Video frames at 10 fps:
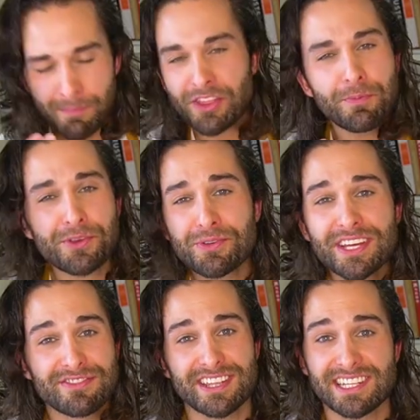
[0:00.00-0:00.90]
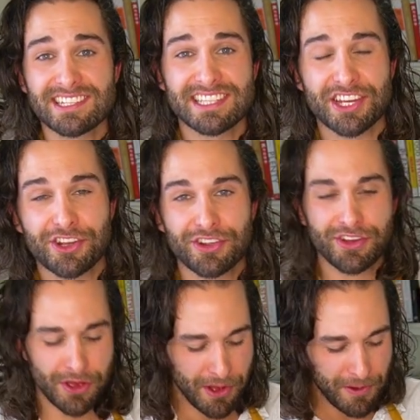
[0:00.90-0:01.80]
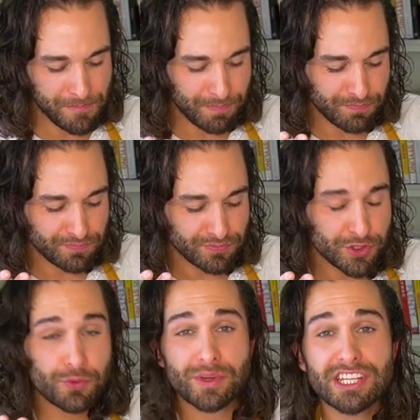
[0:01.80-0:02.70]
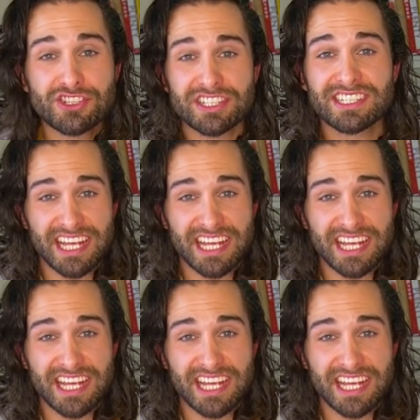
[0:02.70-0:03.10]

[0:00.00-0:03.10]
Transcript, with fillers: I mean, the beauty of this is that you're, you're really just